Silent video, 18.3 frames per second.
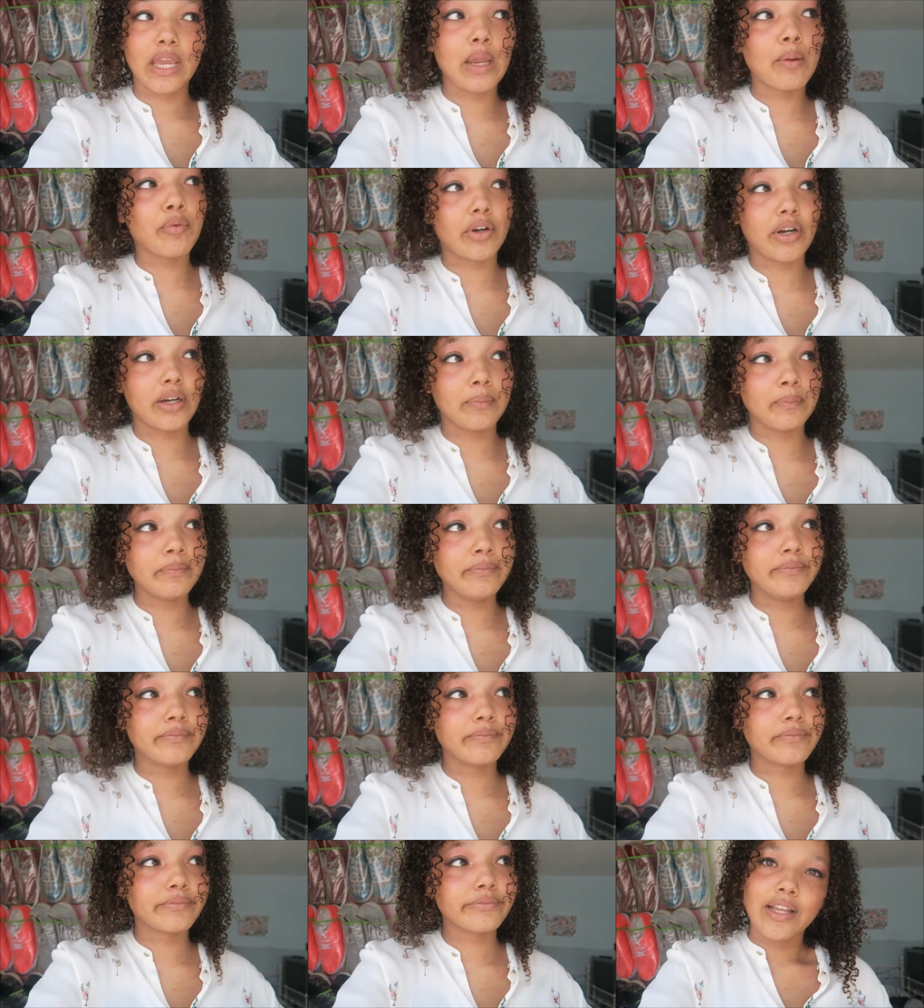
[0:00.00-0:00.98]
Abraham.
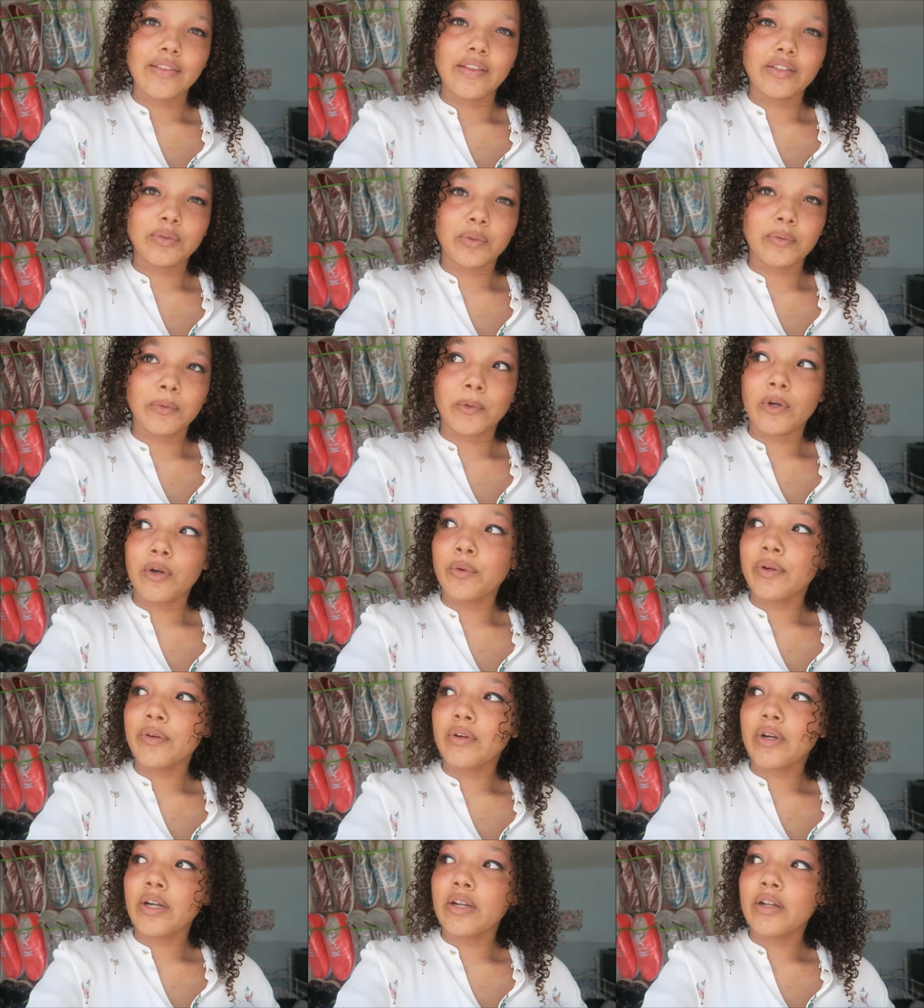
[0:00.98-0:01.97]
So yeah, that's where we're
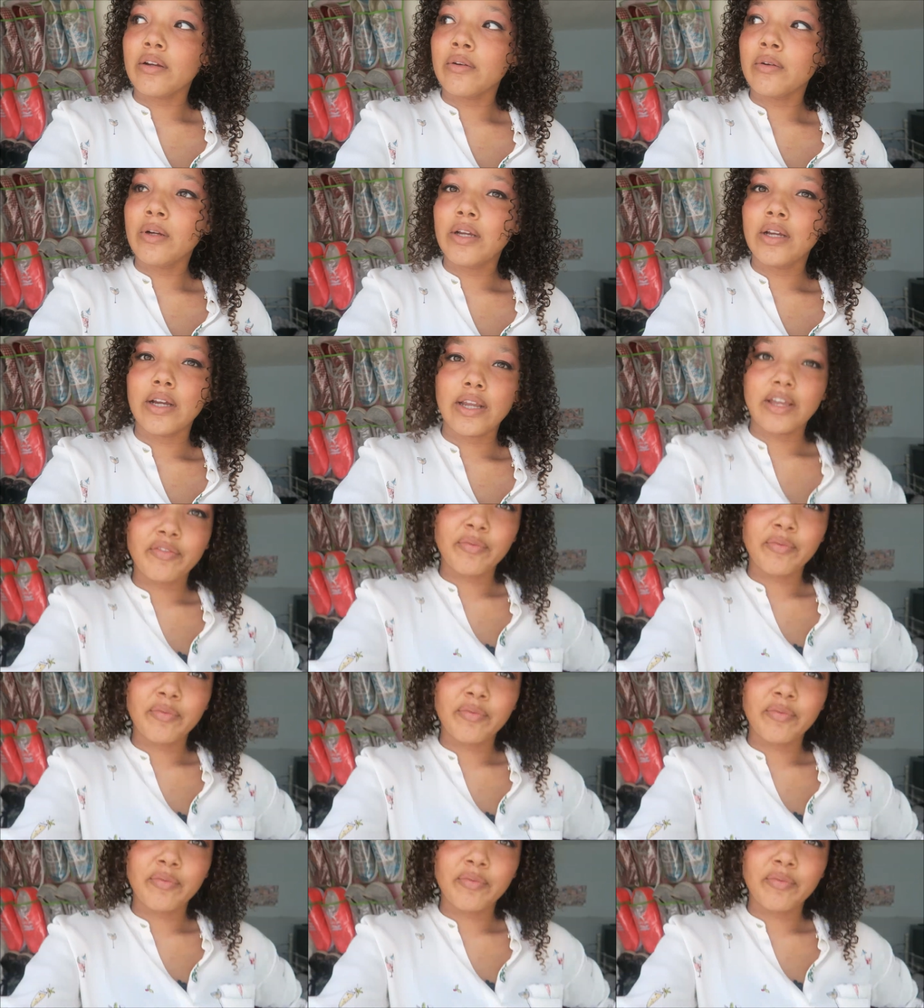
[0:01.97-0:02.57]
going right now. I